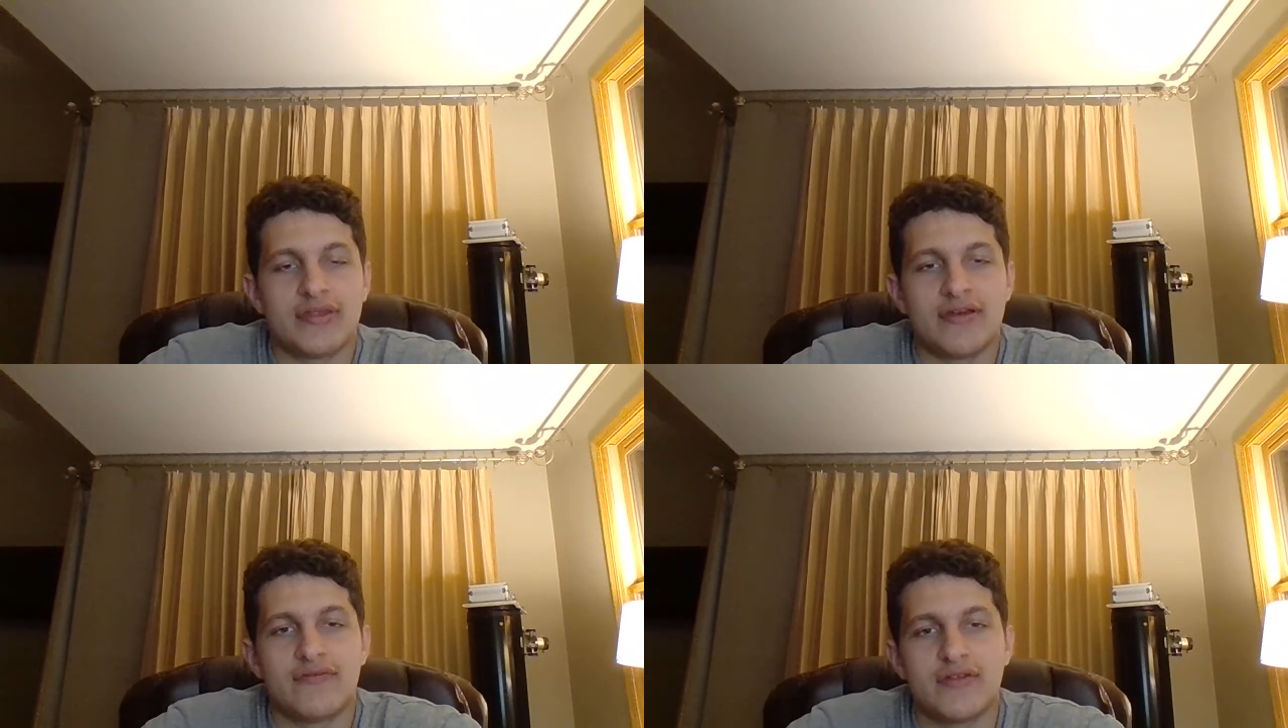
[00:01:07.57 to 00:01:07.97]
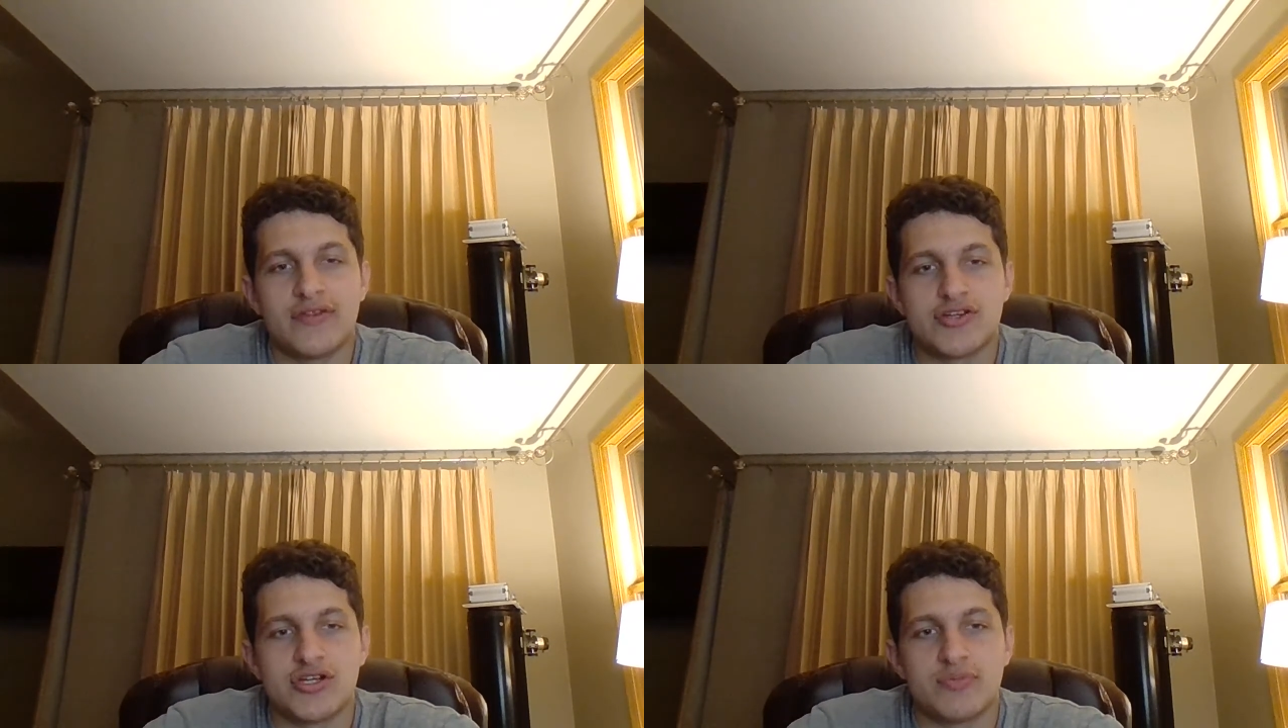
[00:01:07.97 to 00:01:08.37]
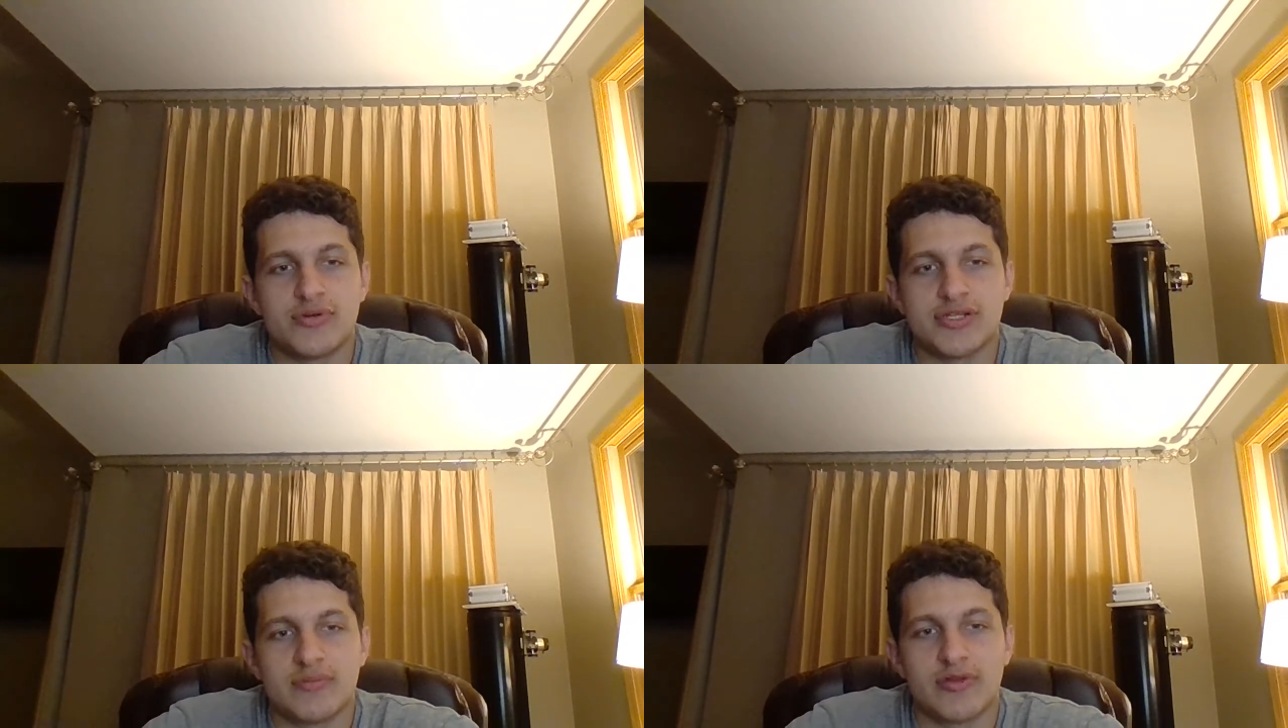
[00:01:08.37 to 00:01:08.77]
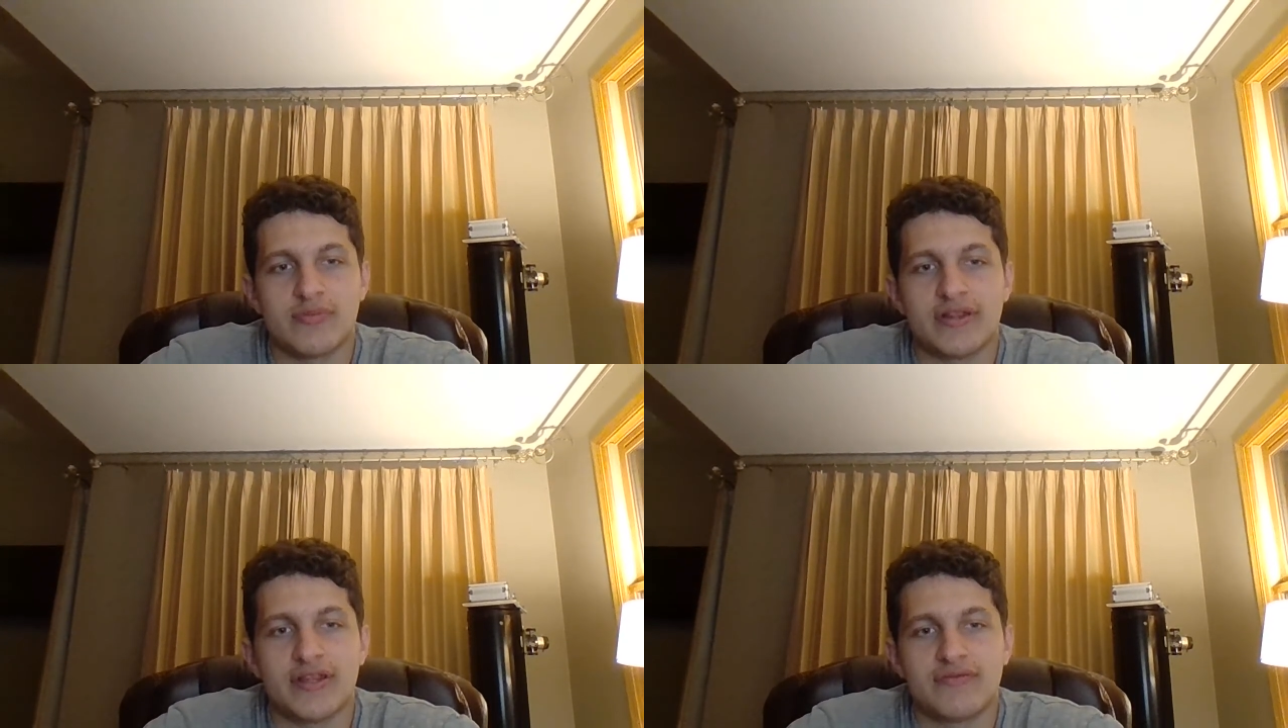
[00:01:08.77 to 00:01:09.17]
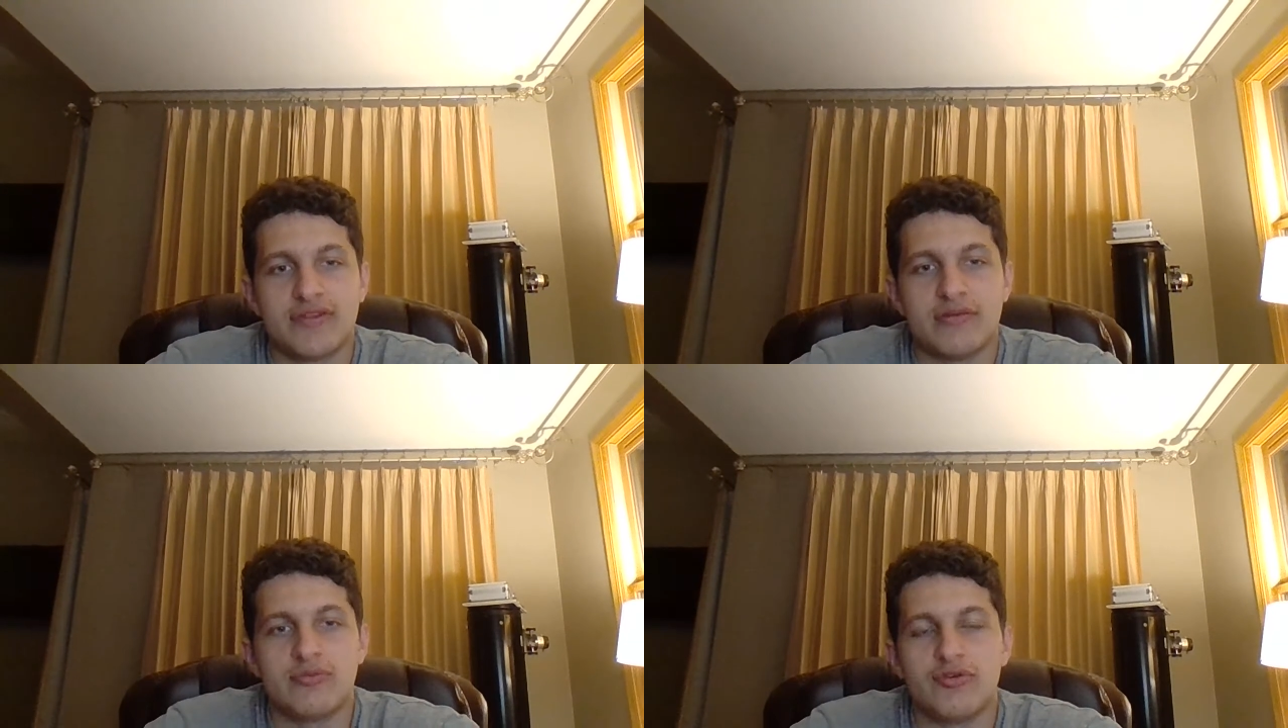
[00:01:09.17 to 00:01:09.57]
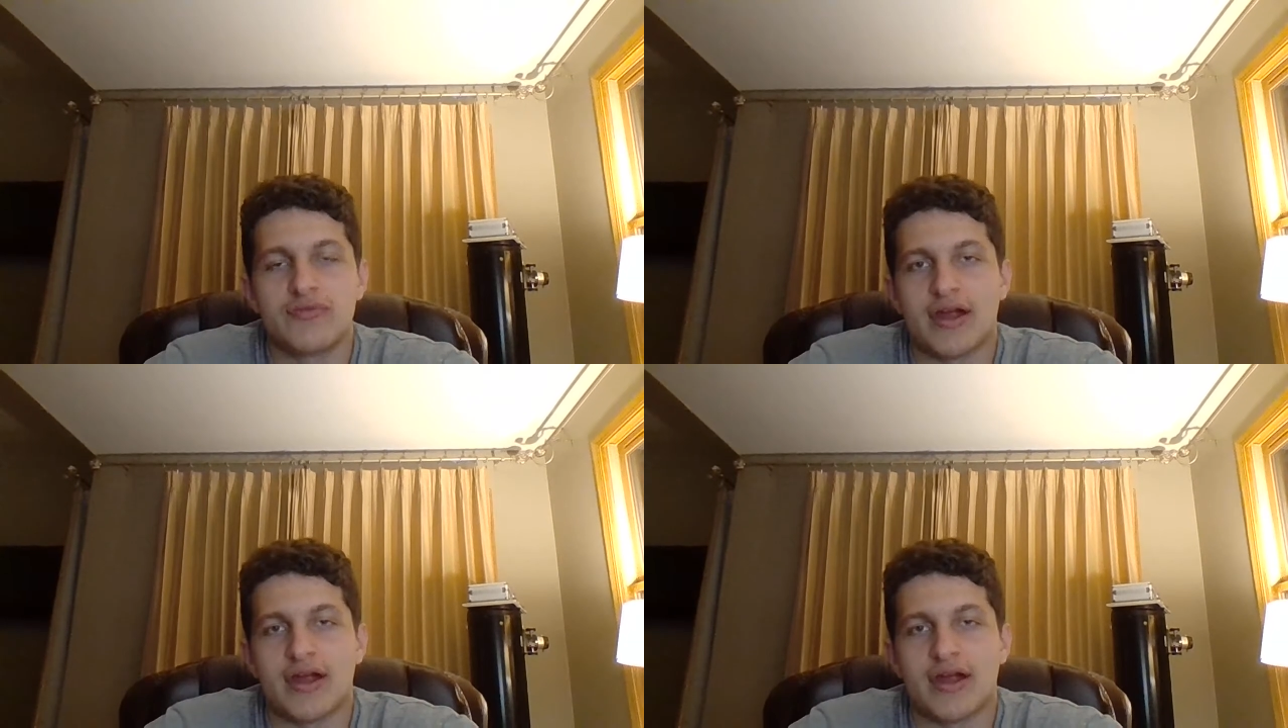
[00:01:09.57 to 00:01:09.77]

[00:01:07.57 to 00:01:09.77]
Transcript: thankfully the ship was able to be lifted and moved